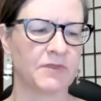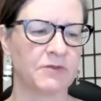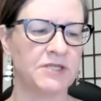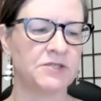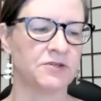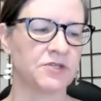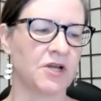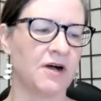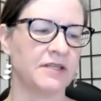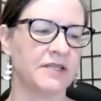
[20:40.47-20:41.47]
research
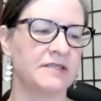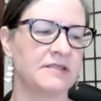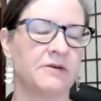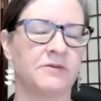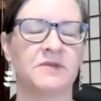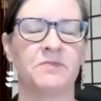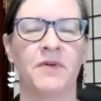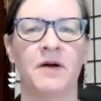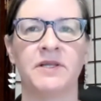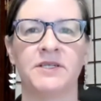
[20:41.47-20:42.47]
colleagues that was
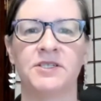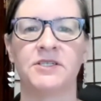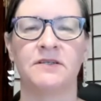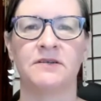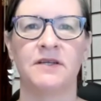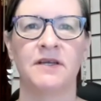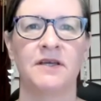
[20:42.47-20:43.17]
published in